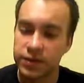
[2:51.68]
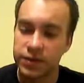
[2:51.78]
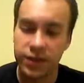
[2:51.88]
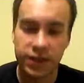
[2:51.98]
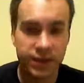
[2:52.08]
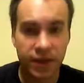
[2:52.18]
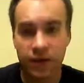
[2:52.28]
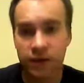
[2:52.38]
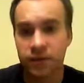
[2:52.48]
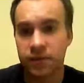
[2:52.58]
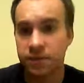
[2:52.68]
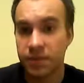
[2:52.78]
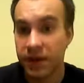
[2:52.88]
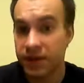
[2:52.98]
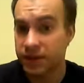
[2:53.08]
Sig Sauer
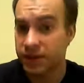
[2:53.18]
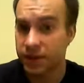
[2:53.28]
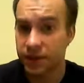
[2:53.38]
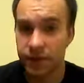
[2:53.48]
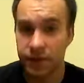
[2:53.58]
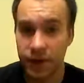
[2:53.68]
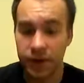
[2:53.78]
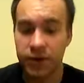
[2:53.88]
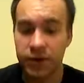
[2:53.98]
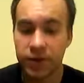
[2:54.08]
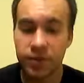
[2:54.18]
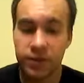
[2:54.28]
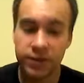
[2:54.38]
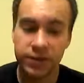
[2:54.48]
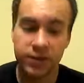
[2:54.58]
makes very good
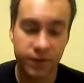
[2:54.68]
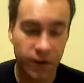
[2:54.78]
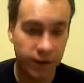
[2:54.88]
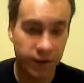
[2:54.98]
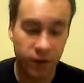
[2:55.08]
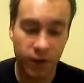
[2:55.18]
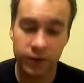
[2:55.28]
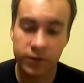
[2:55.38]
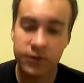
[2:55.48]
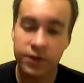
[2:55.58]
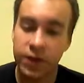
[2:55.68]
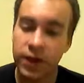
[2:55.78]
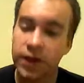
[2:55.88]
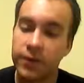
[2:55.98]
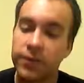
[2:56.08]
pistols, very good rifles.
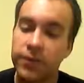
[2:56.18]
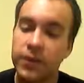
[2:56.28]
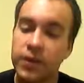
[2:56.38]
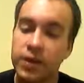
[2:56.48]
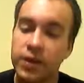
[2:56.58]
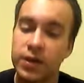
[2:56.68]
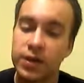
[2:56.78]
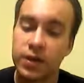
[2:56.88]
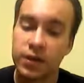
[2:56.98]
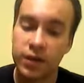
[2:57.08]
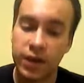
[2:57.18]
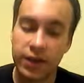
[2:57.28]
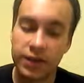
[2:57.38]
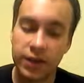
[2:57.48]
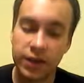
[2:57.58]
The
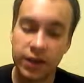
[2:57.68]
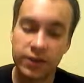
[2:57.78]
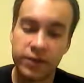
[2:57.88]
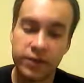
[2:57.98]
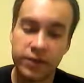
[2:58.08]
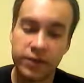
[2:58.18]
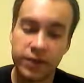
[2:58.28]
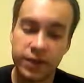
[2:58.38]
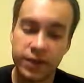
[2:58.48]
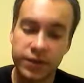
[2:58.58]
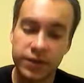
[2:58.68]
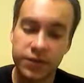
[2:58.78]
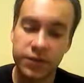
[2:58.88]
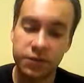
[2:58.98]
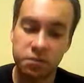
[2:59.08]
1911
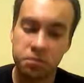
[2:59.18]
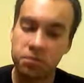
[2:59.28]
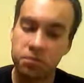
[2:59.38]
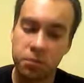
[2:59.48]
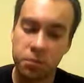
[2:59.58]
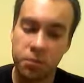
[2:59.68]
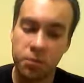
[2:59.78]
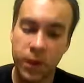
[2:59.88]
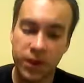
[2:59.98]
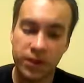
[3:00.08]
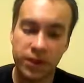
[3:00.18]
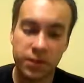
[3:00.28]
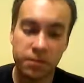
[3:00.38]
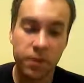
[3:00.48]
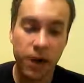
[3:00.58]
is
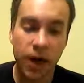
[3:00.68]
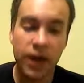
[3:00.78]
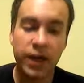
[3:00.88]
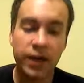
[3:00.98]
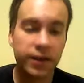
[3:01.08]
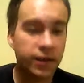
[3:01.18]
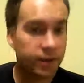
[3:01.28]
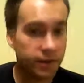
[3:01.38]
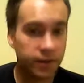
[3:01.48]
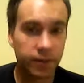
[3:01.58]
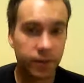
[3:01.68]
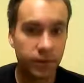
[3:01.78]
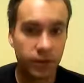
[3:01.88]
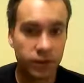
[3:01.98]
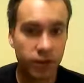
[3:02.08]
basically my
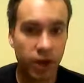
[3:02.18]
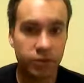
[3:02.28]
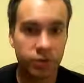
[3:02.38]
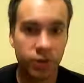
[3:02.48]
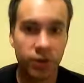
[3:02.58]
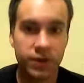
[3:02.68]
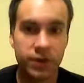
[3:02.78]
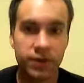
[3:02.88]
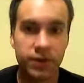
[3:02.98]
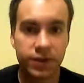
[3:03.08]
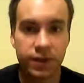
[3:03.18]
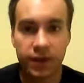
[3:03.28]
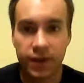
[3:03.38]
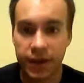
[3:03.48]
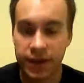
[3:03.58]
top choice
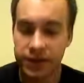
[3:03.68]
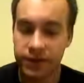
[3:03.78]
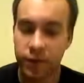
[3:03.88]
as a